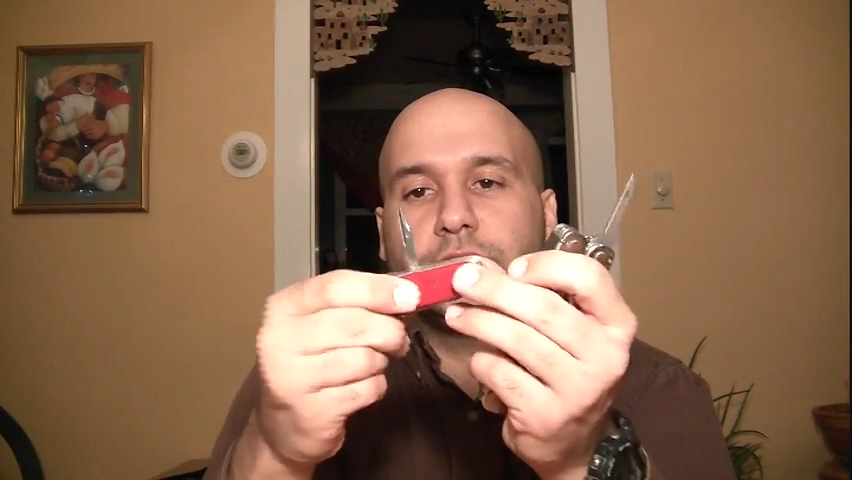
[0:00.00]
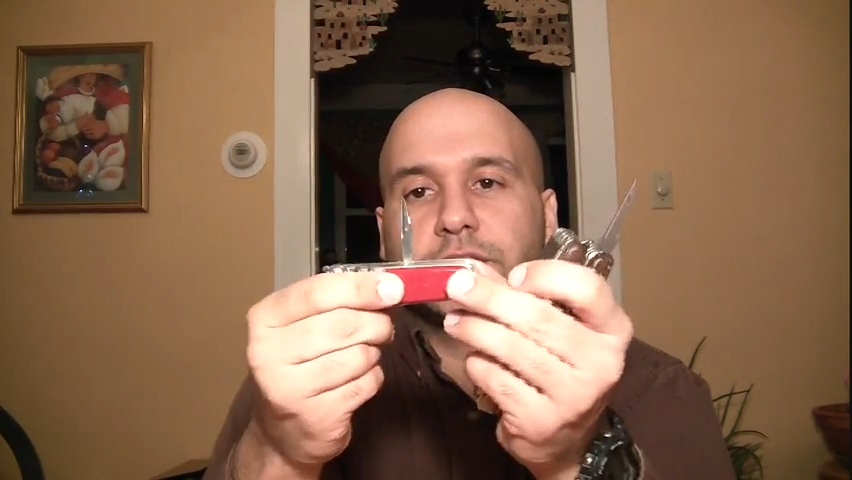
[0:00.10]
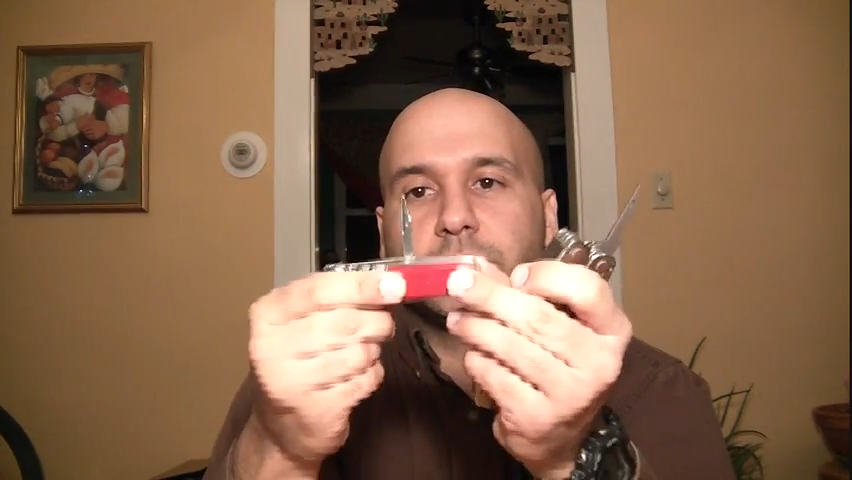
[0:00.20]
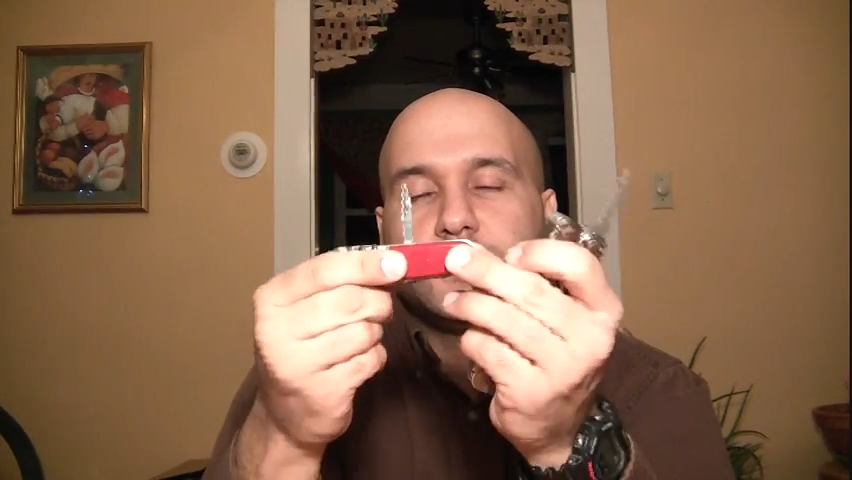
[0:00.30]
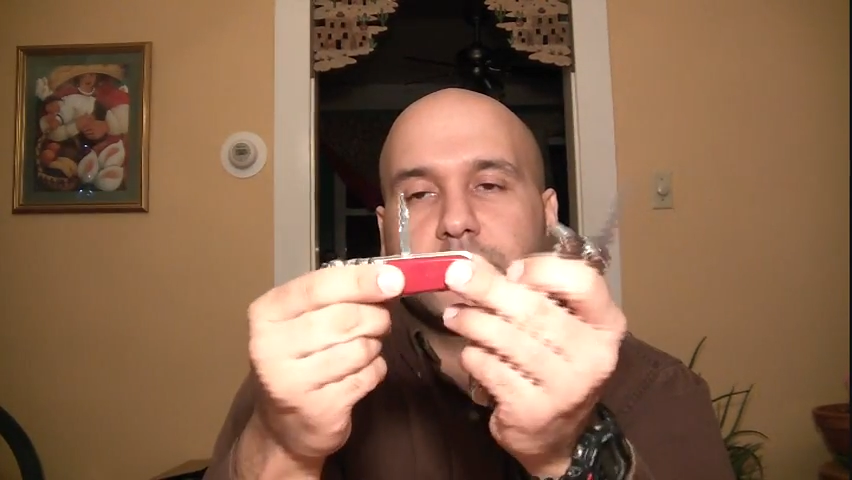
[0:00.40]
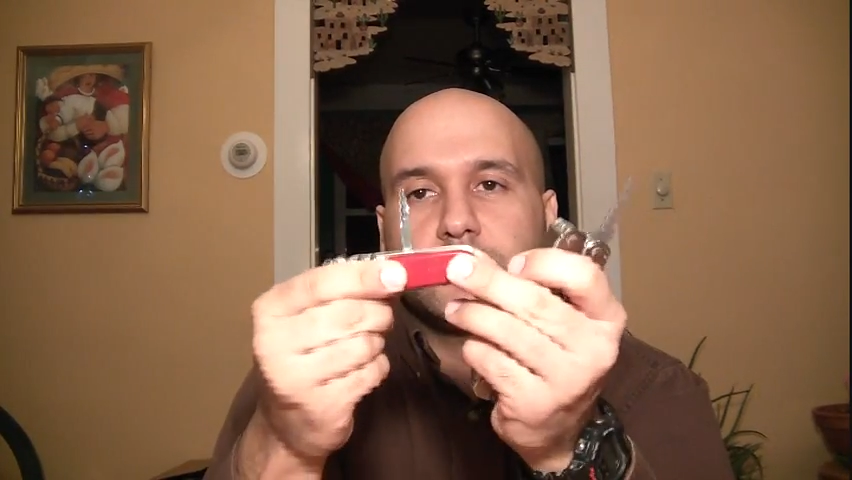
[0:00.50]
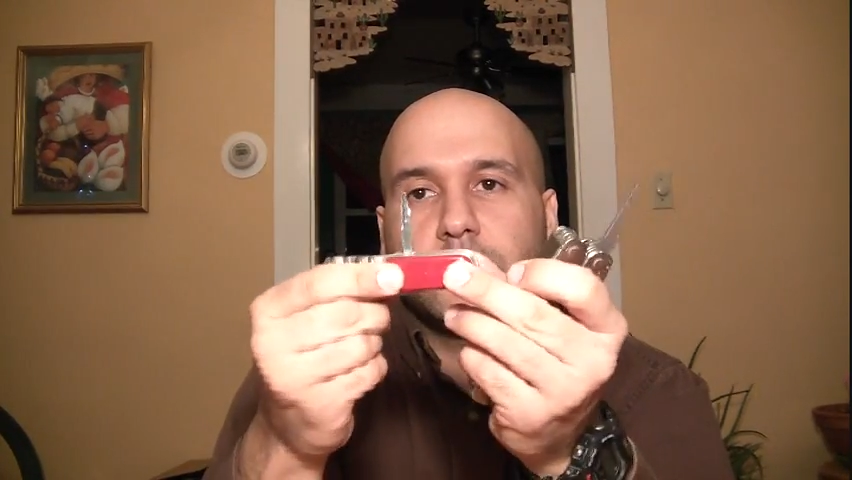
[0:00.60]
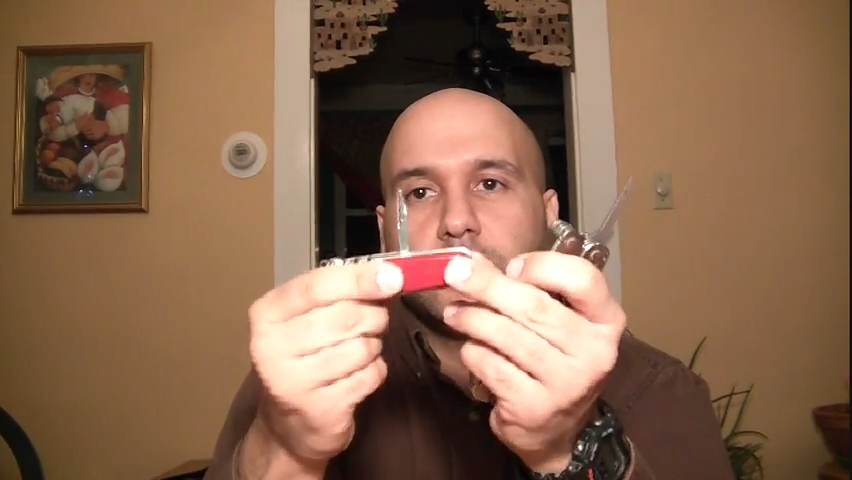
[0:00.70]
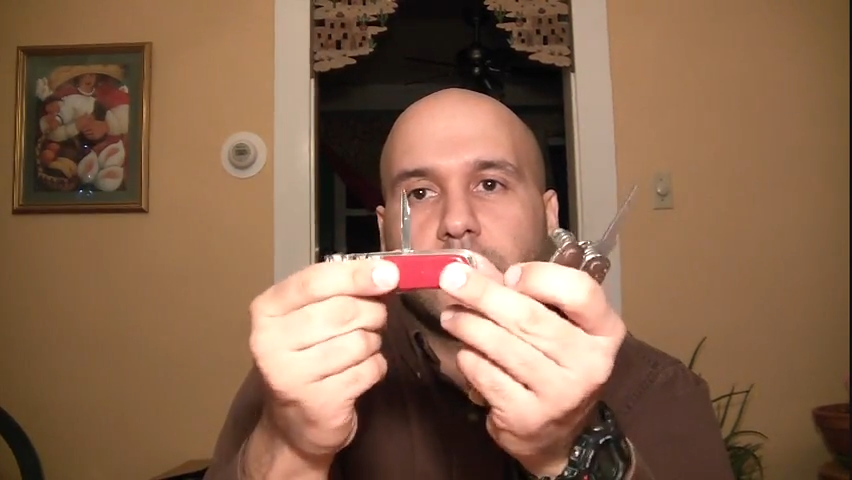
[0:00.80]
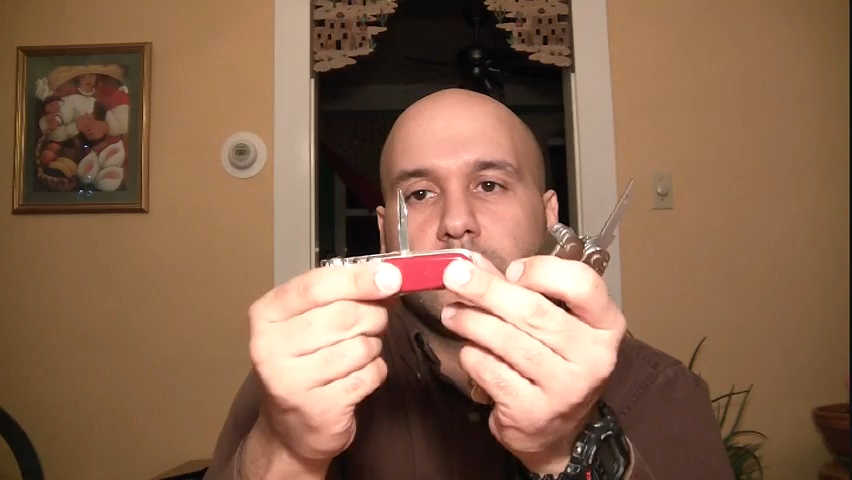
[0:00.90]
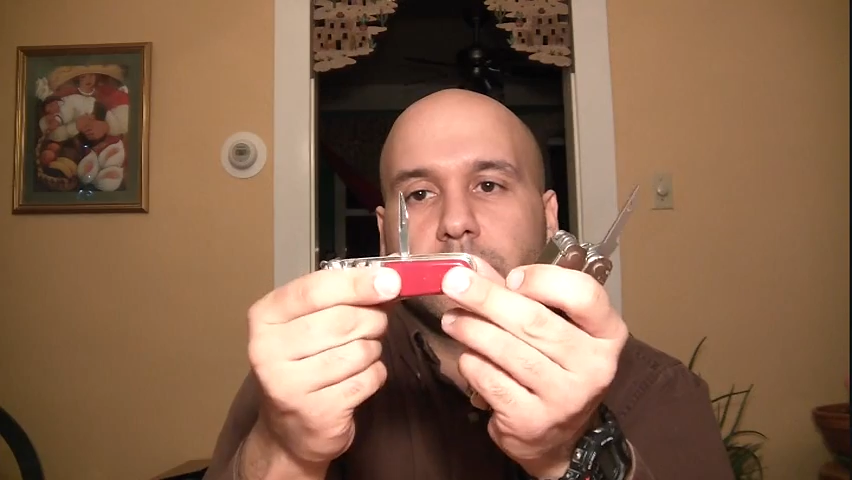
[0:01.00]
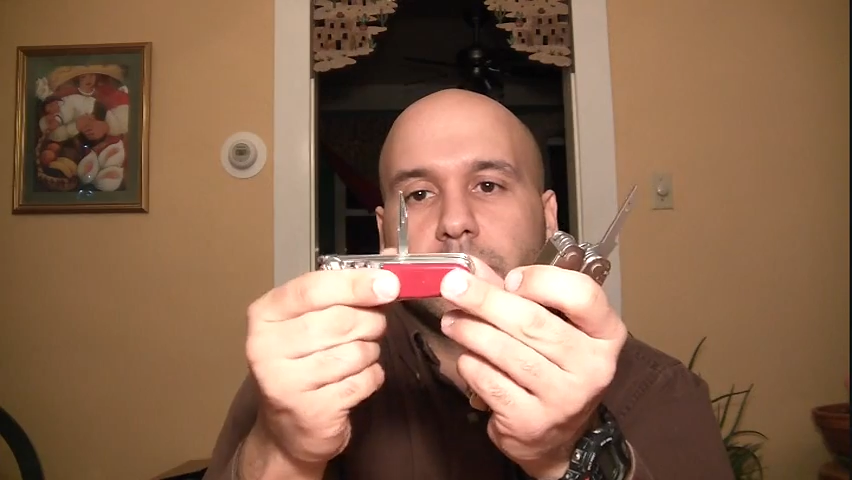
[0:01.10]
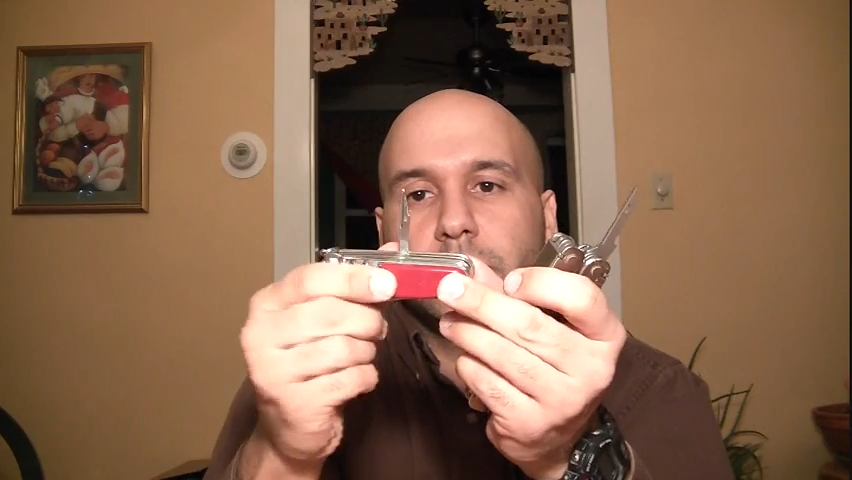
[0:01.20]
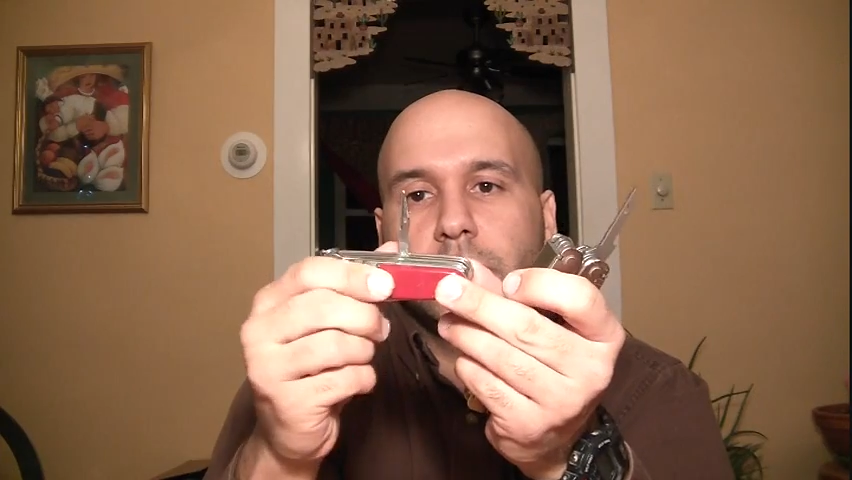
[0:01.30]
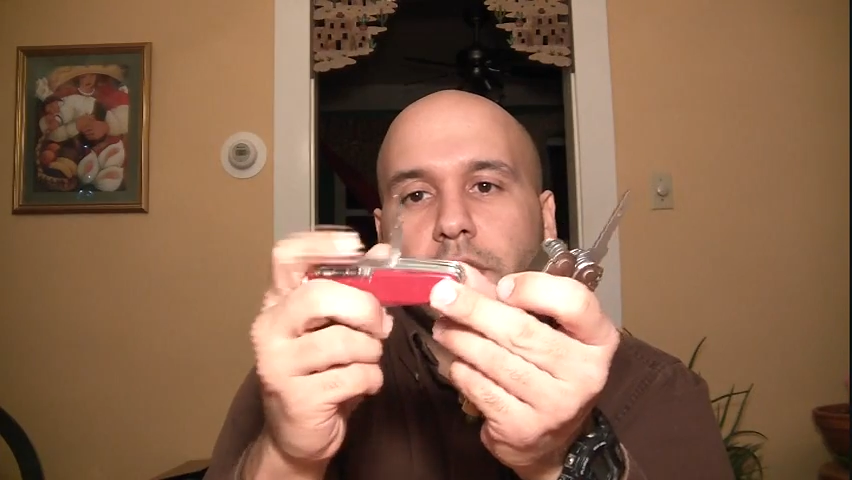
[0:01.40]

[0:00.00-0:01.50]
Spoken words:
this one's the